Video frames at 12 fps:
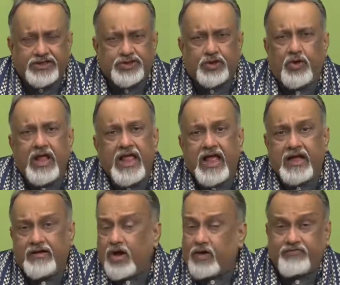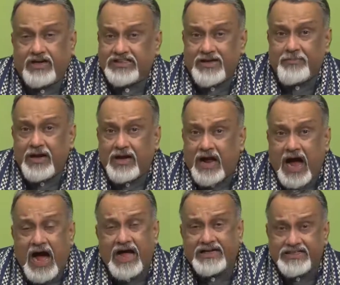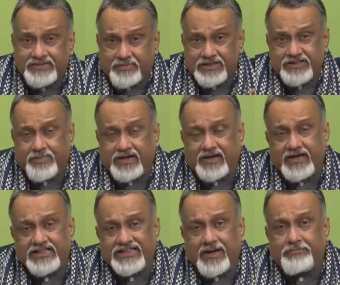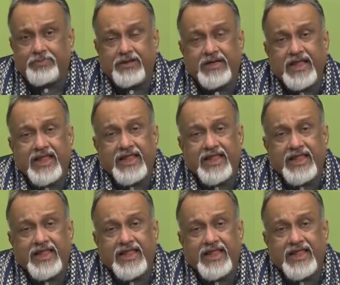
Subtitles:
So, or for example, car is much a better example.